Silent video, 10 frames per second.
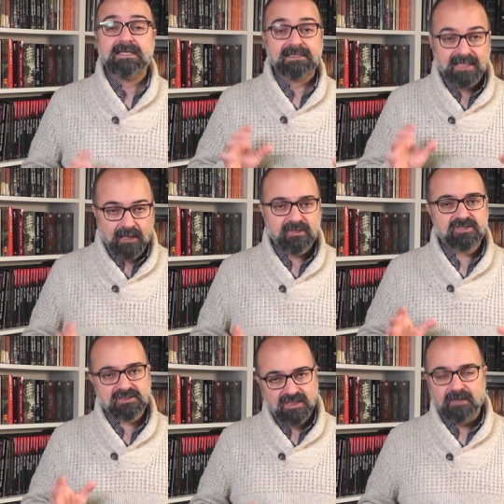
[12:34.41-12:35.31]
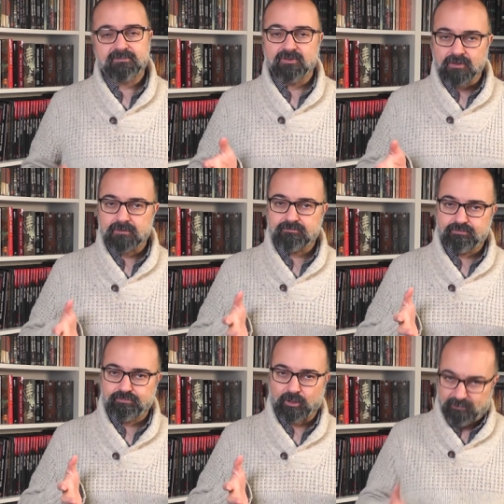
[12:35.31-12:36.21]
damage type not
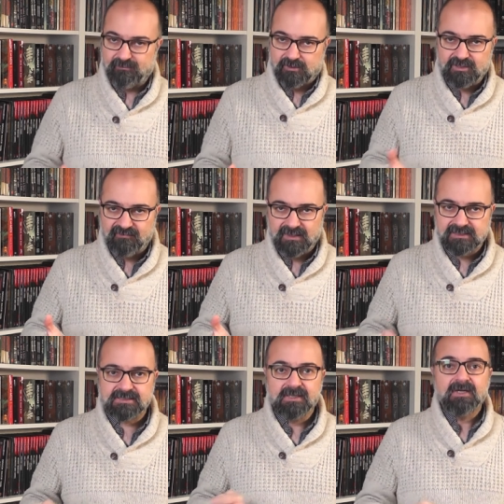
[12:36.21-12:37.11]
properly codified,